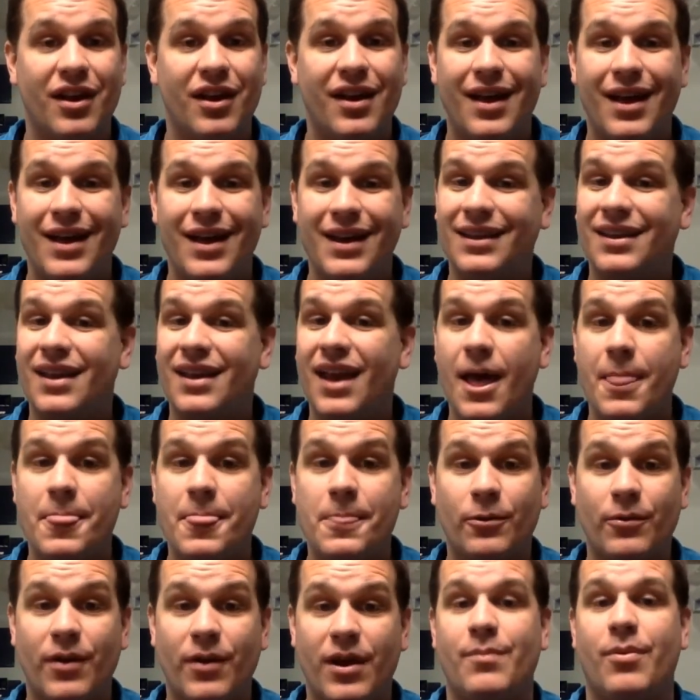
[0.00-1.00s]
And again, the
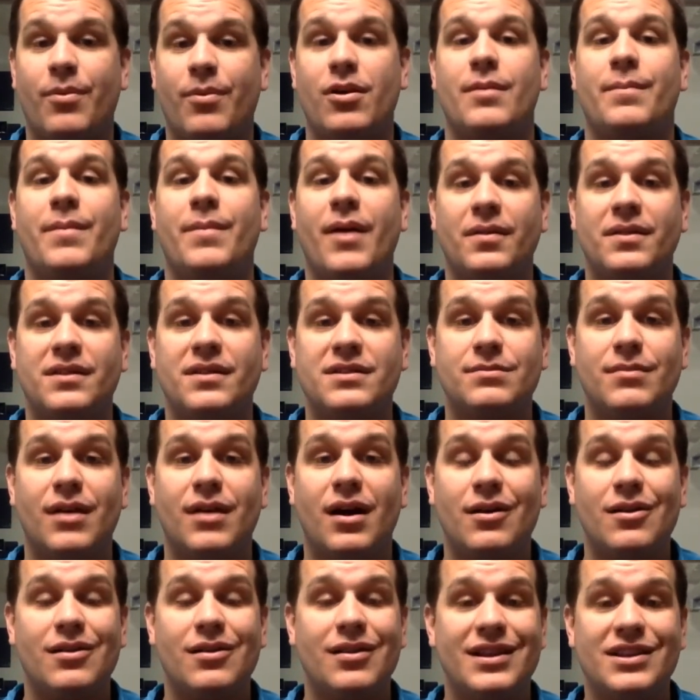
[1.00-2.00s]
great part about this
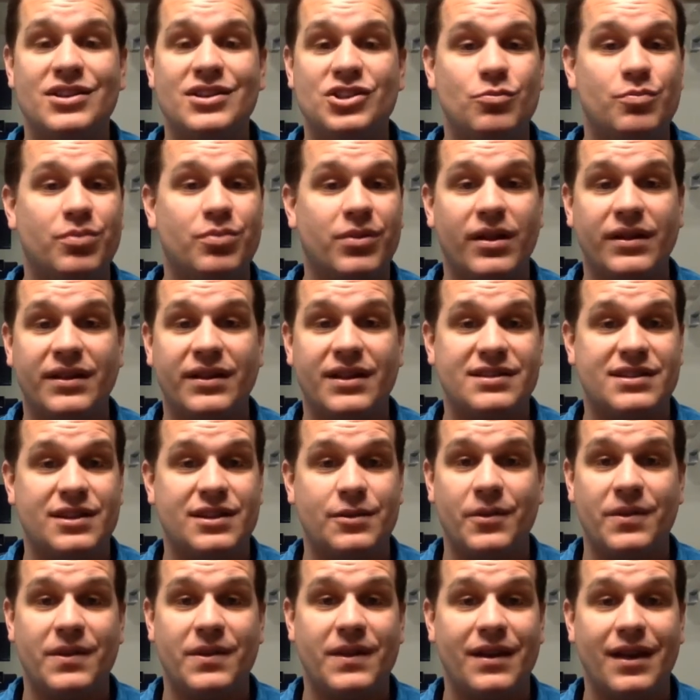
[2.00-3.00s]
model is you plug this in
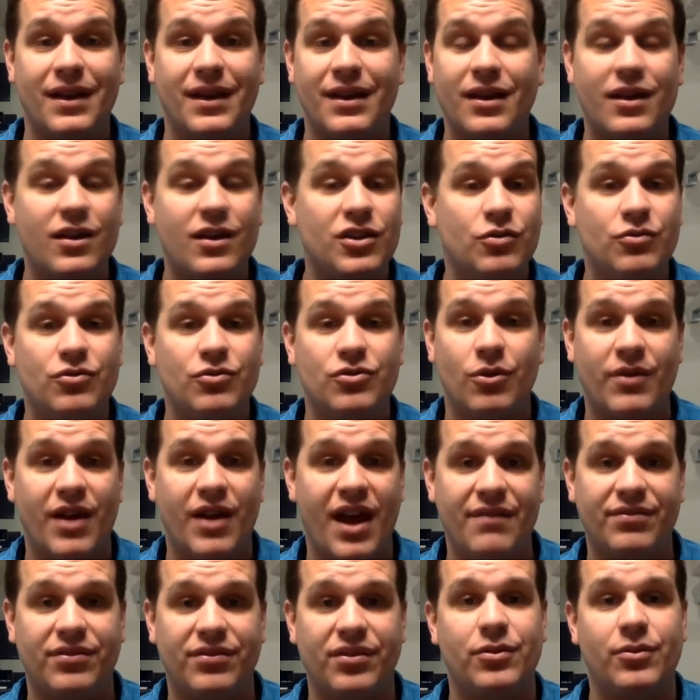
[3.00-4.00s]
with the data, you don't
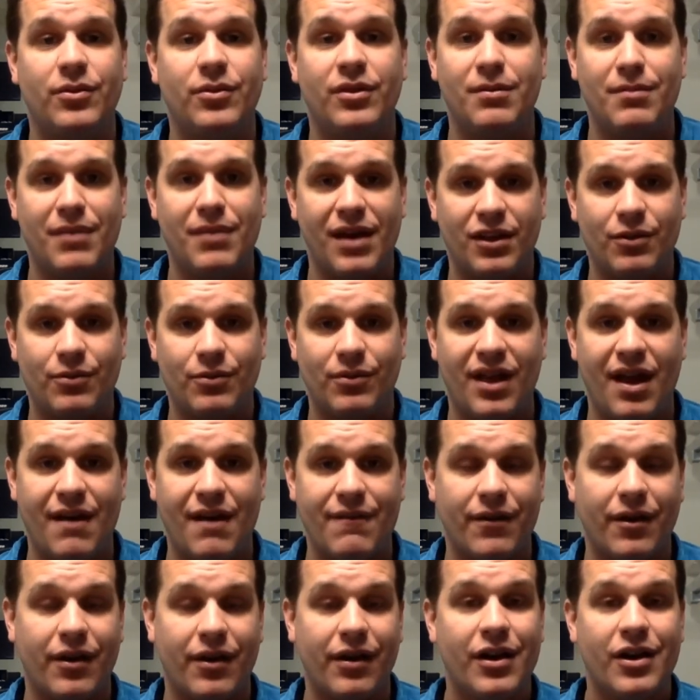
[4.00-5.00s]
have to do any manual
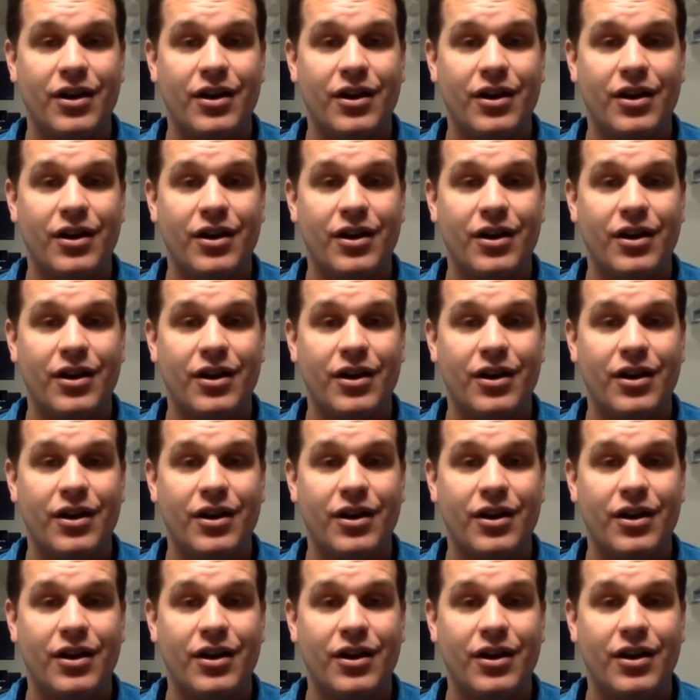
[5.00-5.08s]
effort.